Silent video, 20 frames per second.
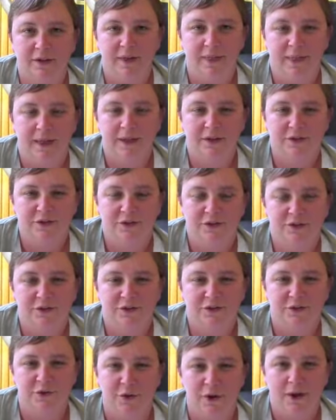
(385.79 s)
And that's
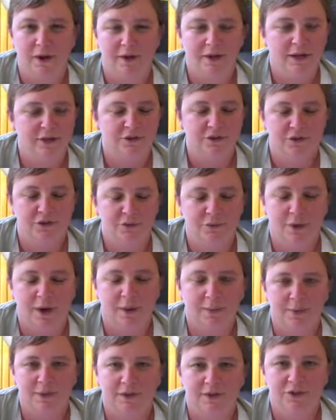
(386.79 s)
just great. That's just Robin.